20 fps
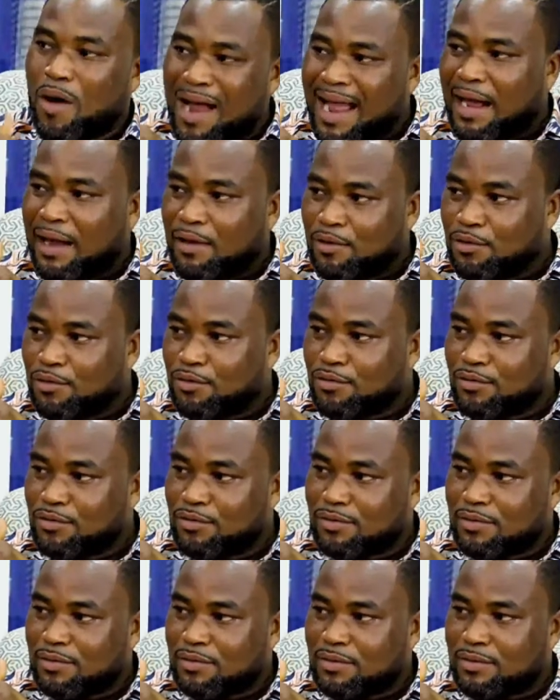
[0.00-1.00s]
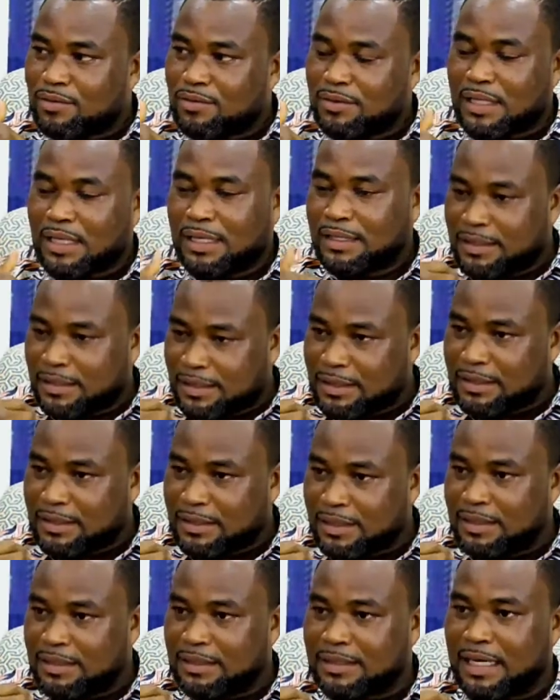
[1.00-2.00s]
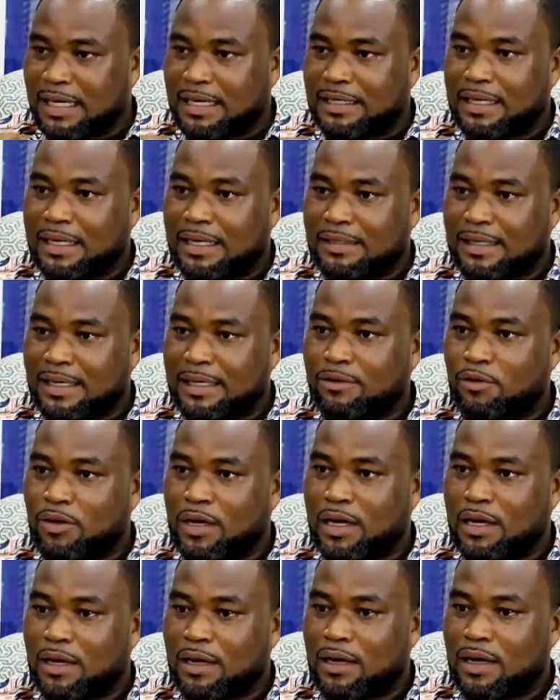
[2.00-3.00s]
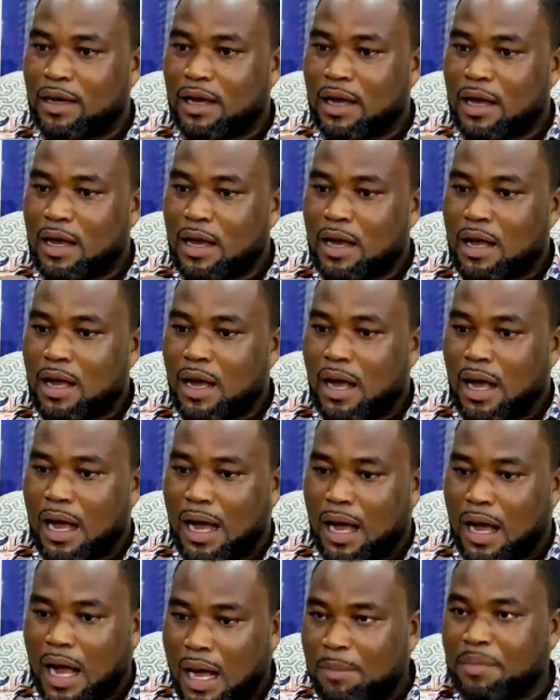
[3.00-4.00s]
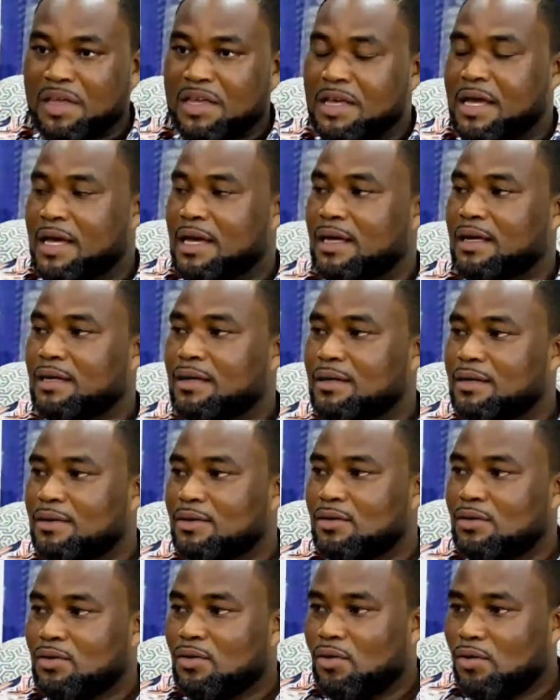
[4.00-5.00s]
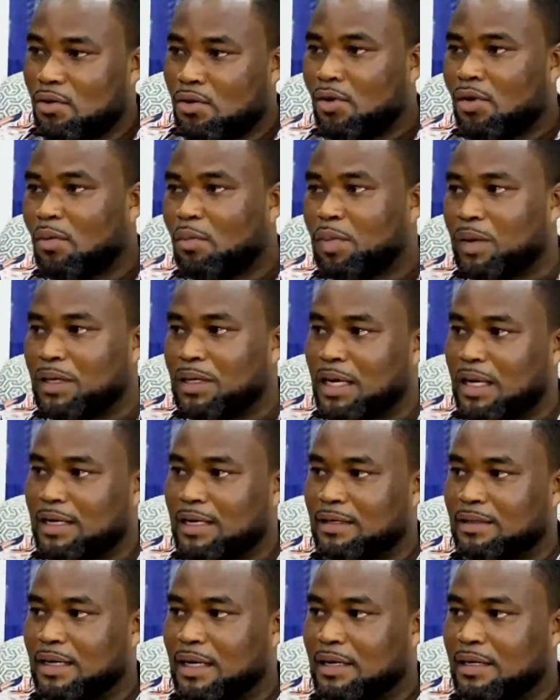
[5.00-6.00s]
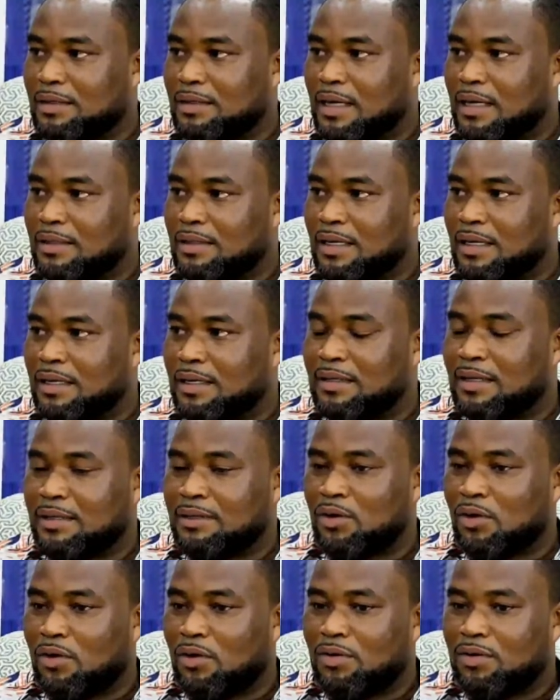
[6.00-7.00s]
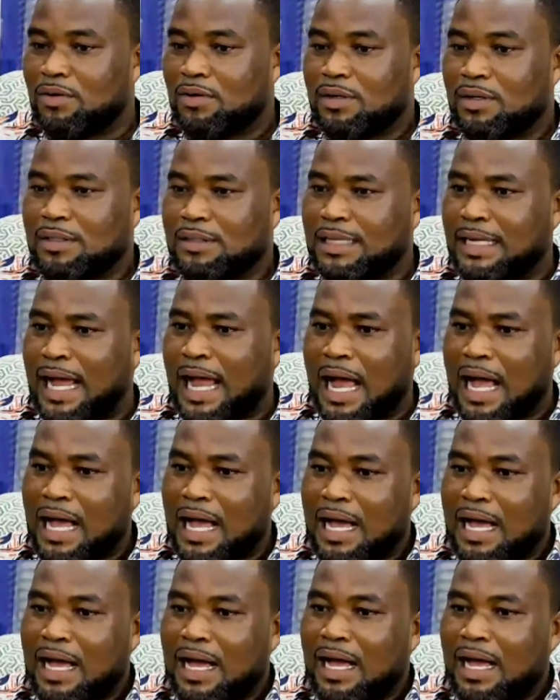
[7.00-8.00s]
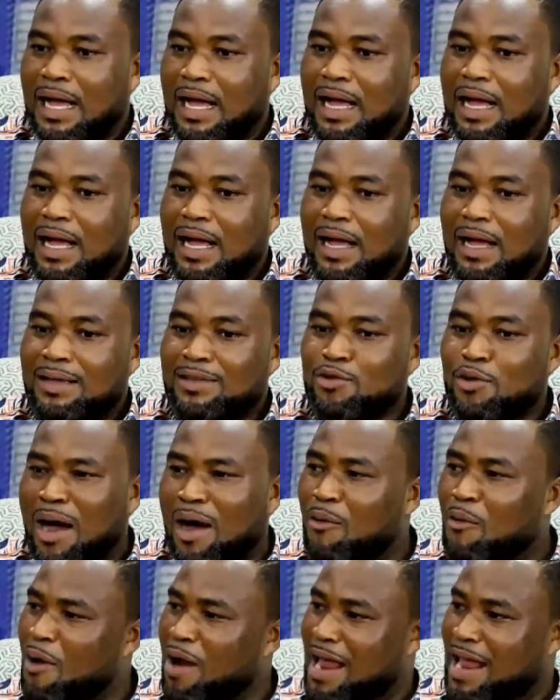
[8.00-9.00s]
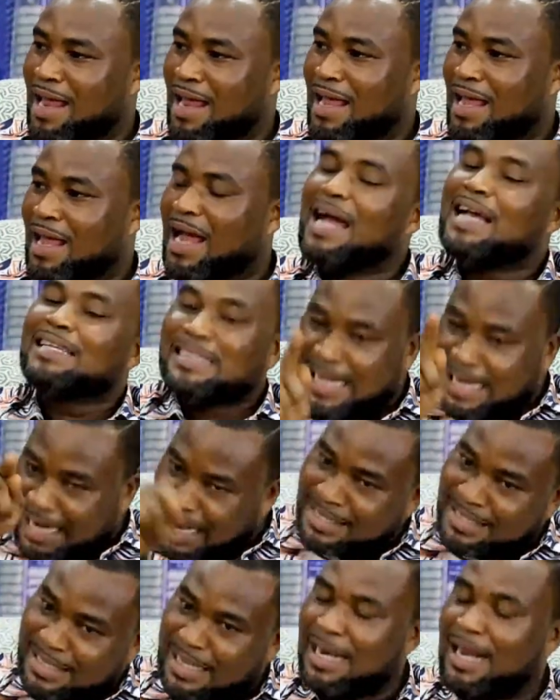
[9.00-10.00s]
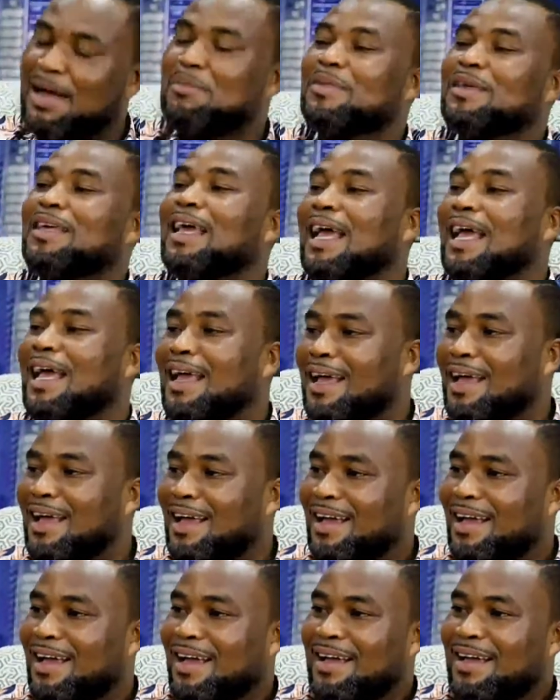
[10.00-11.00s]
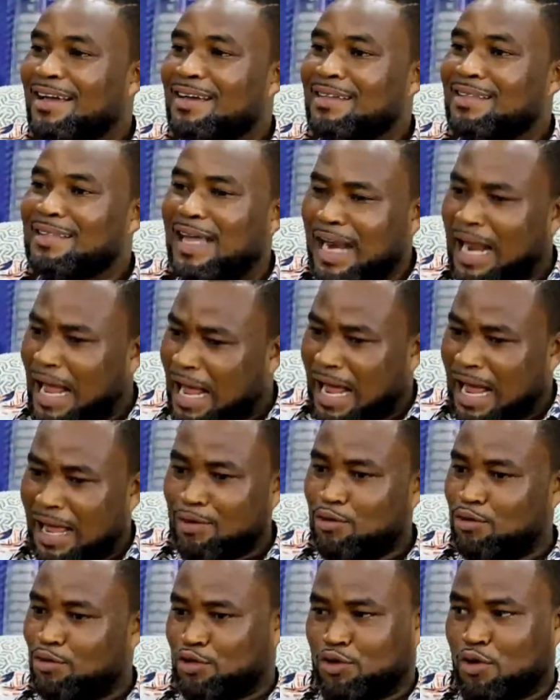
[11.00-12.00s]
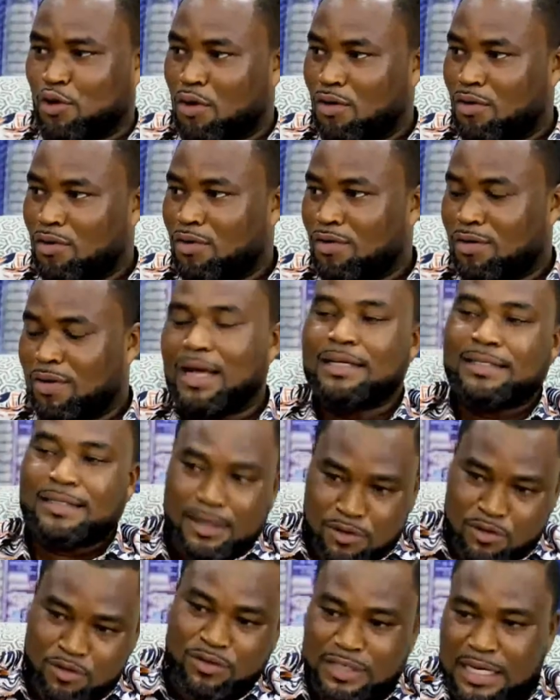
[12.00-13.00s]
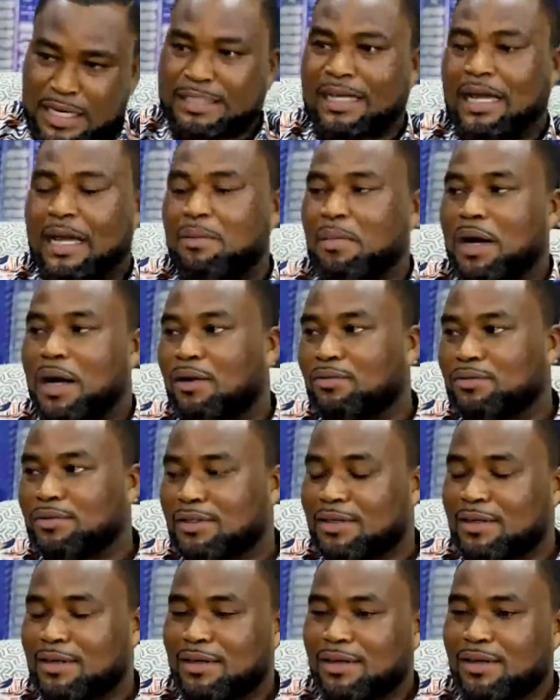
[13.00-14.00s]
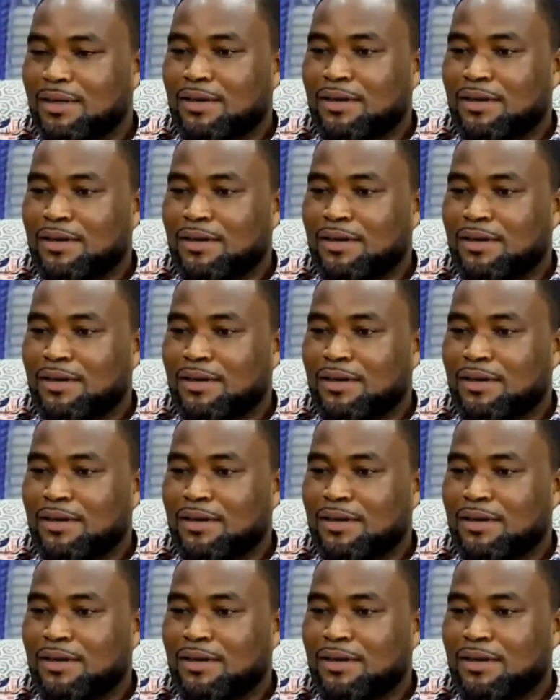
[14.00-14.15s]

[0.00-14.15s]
Where are you? Said she's inside. I said, okay, I'm here. Open the door. He said, ah, you are where? I said I'm here. He said, ah, are you sure? I said, you just come out.